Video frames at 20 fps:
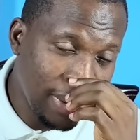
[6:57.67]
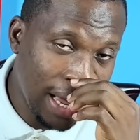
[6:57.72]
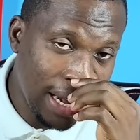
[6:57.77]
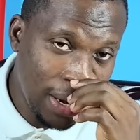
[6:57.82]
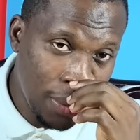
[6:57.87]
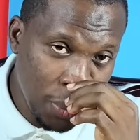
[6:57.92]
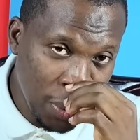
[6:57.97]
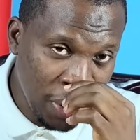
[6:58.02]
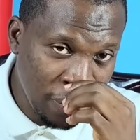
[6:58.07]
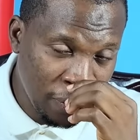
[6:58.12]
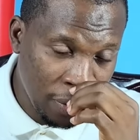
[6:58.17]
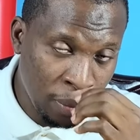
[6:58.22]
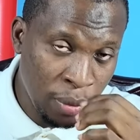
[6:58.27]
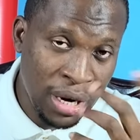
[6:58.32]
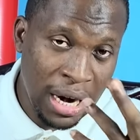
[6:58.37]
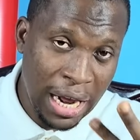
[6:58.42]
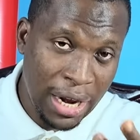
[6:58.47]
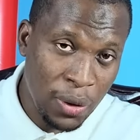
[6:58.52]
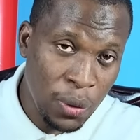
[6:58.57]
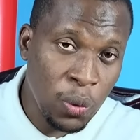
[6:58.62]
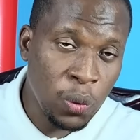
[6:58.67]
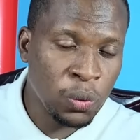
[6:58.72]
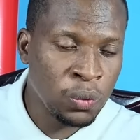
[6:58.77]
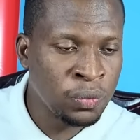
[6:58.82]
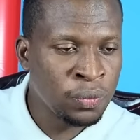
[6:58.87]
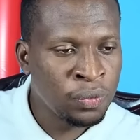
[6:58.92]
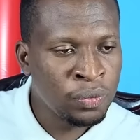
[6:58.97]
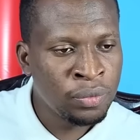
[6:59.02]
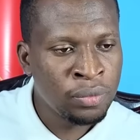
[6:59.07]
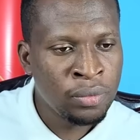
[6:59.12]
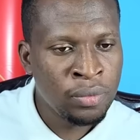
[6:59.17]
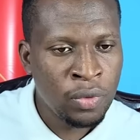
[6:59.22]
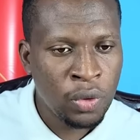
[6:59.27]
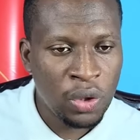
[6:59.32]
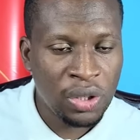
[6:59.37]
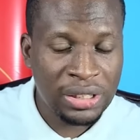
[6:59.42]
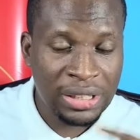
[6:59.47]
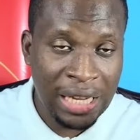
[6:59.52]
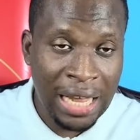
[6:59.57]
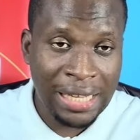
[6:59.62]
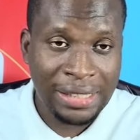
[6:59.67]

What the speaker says: by the way, from what I know. Because